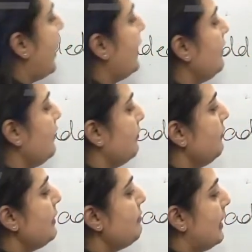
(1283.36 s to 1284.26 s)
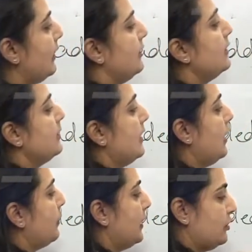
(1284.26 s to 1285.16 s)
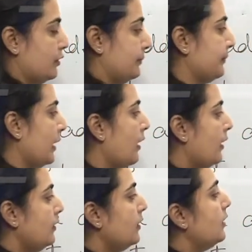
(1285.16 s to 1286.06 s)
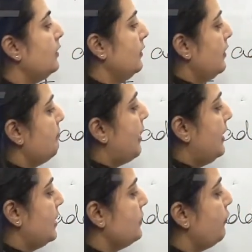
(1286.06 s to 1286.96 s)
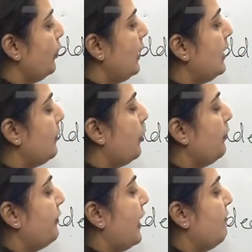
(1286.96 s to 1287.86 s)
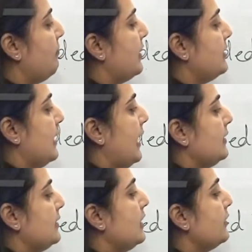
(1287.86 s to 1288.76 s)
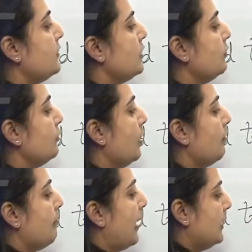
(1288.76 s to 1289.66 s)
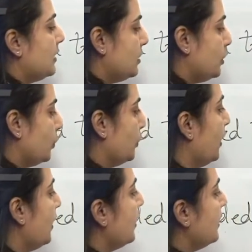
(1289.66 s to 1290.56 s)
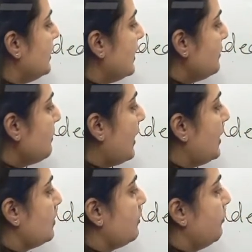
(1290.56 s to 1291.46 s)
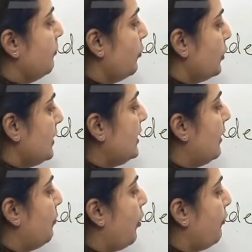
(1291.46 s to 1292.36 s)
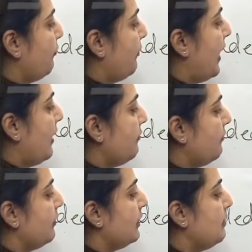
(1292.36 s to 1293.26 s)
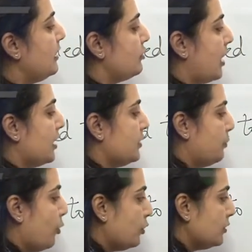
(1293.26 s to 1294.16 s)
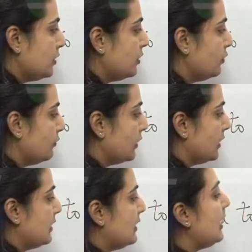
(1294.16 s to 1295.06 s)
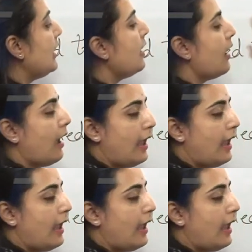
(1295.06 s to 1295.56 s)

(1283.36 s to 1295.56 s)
and we made this equation. Here minus 14 upon 5 plus x gives you minus 2. This minus 14 upon 5 will be transposed towards the